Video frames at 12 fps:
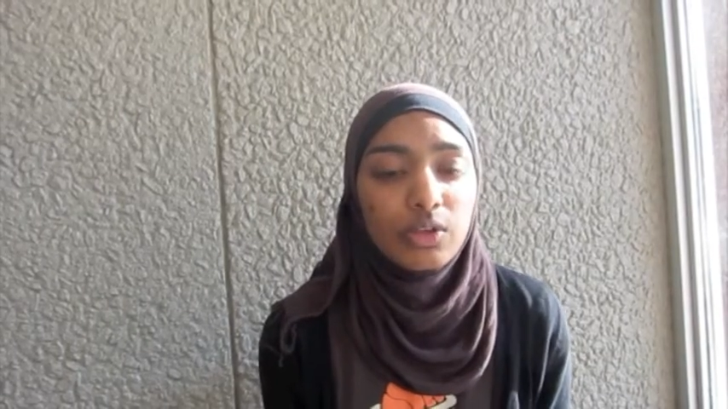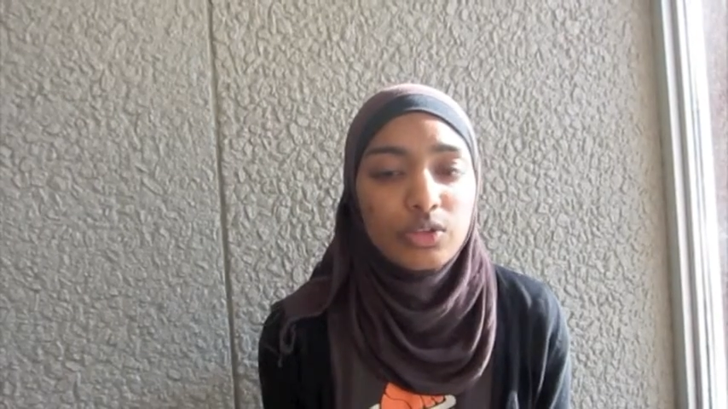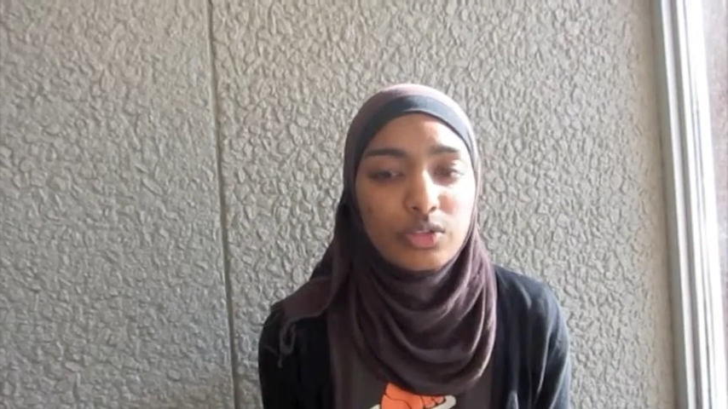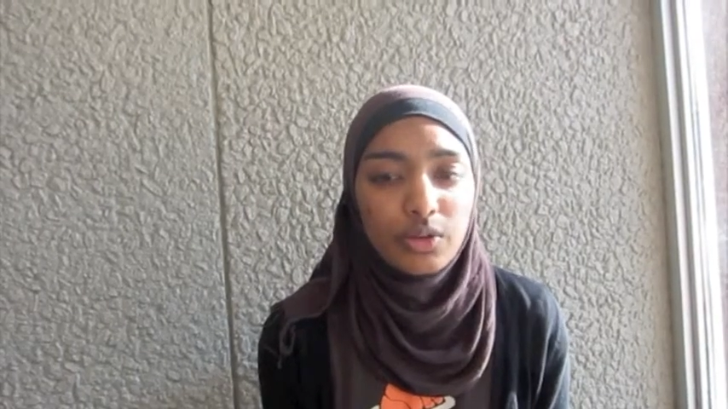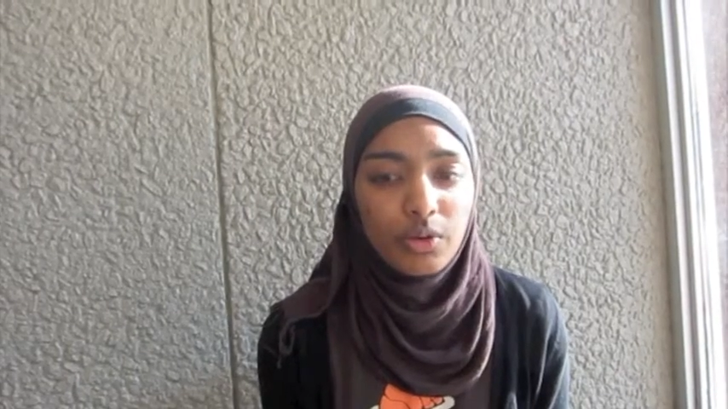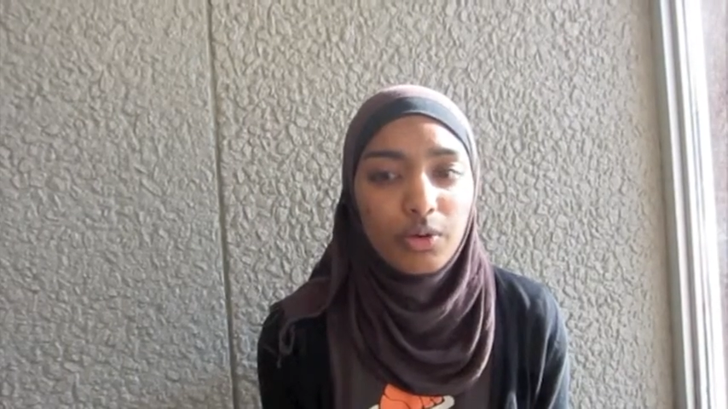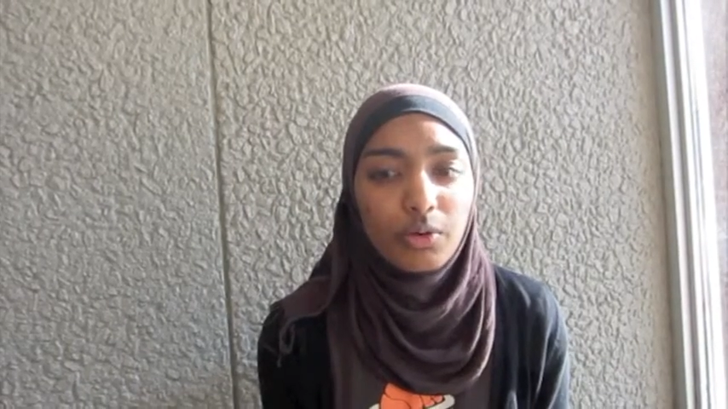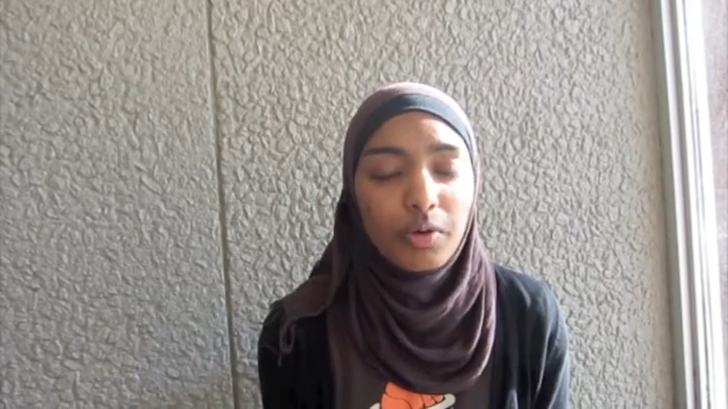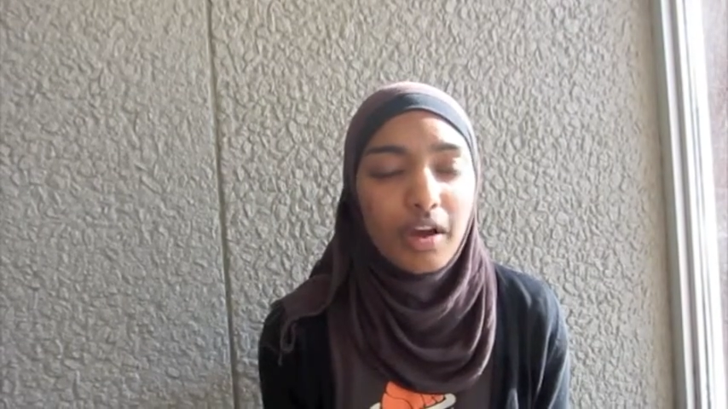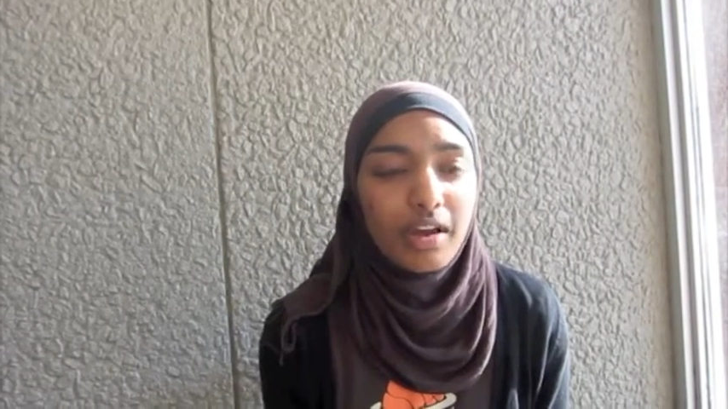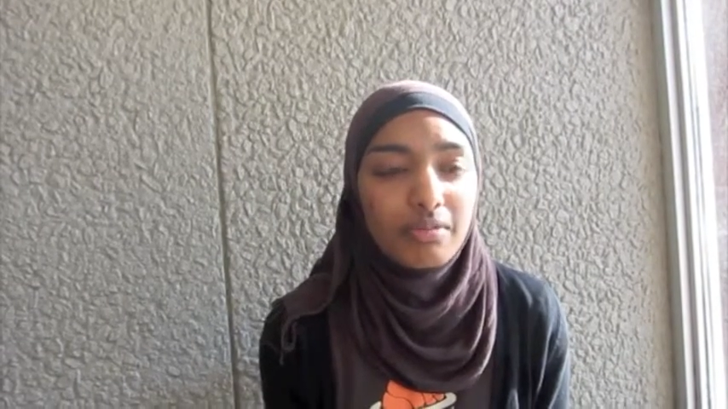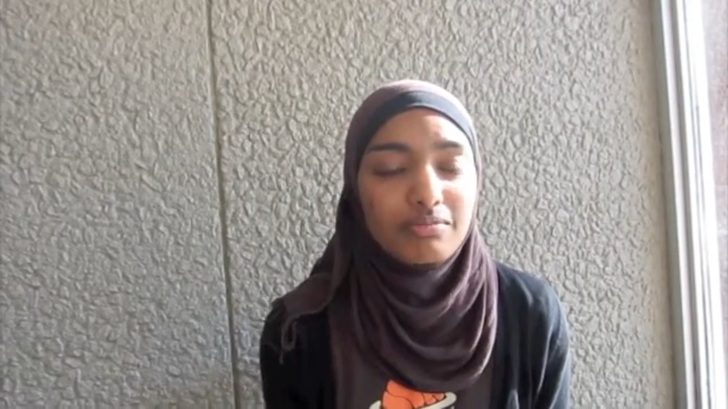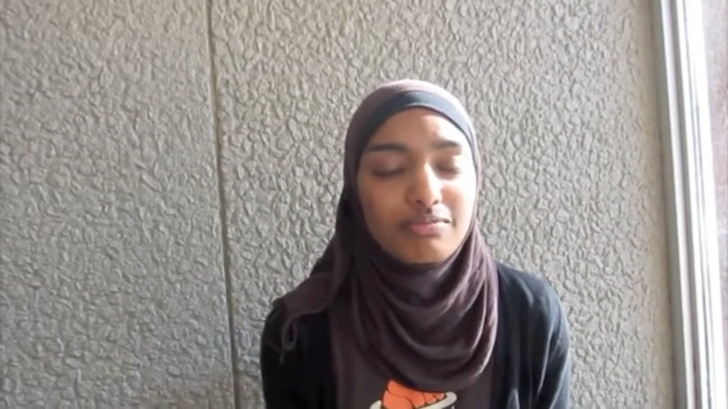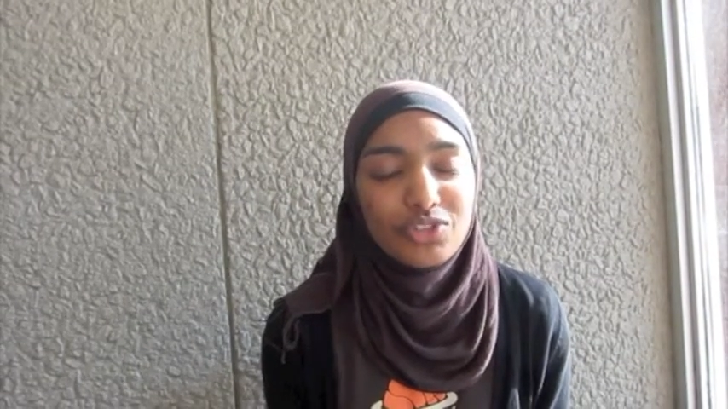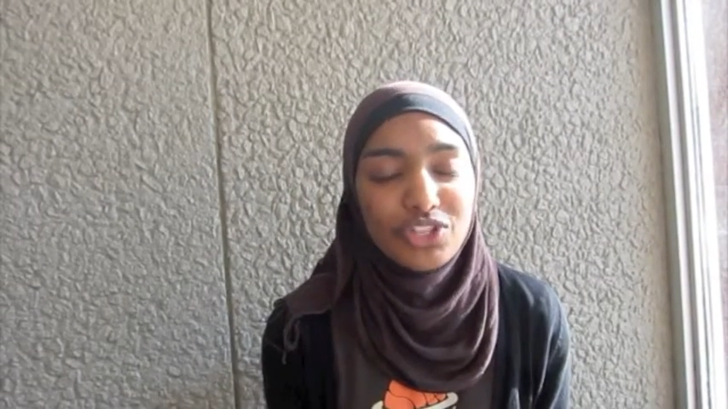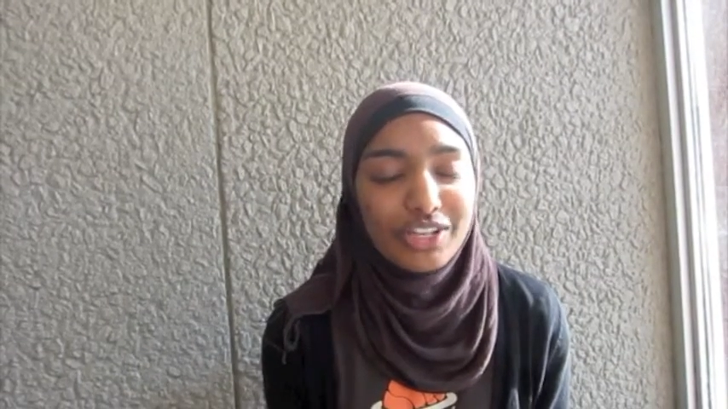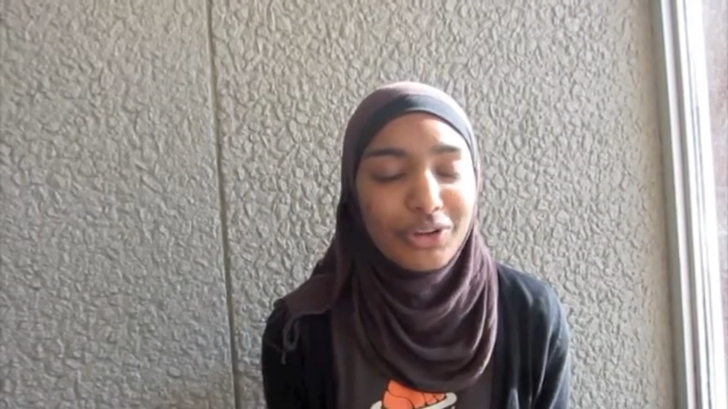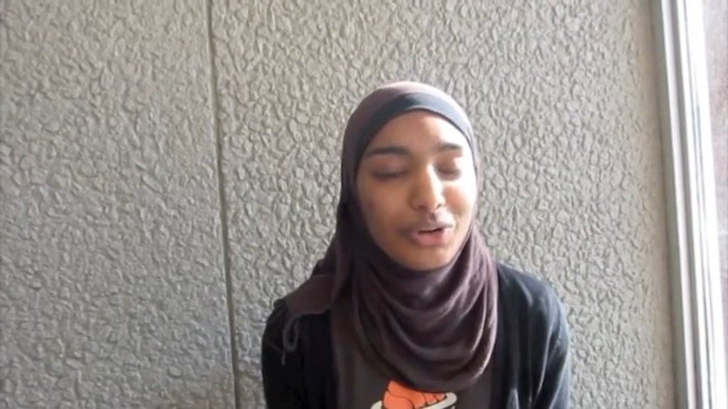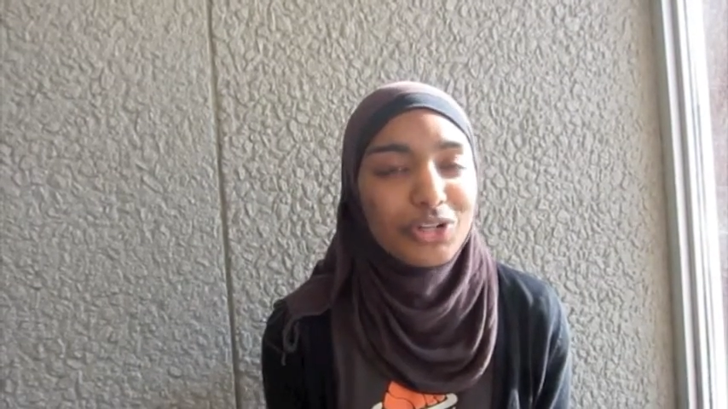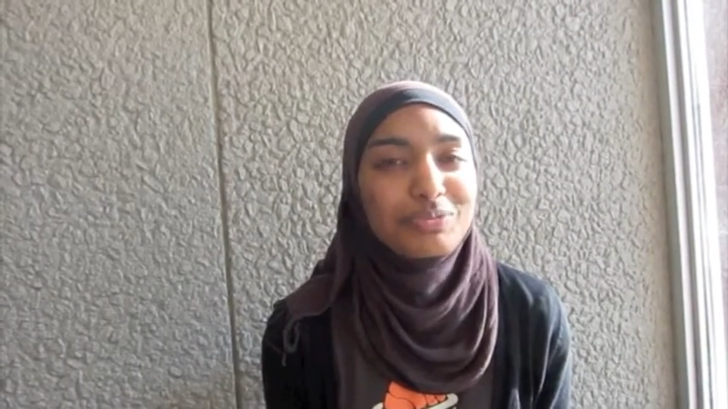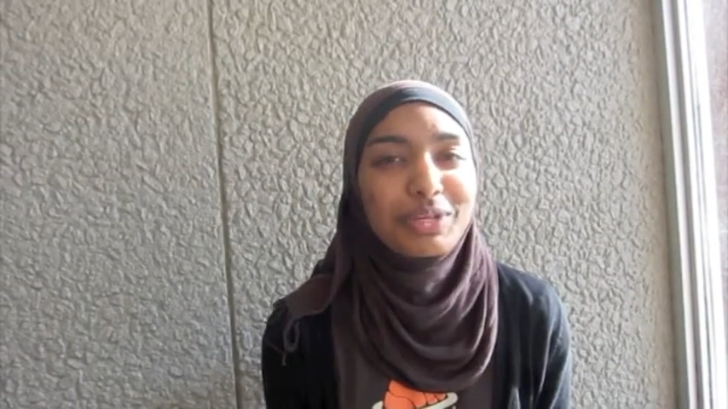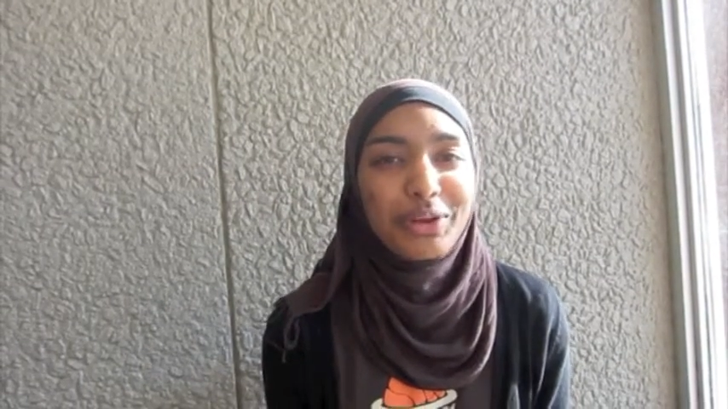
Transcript: So she encouraged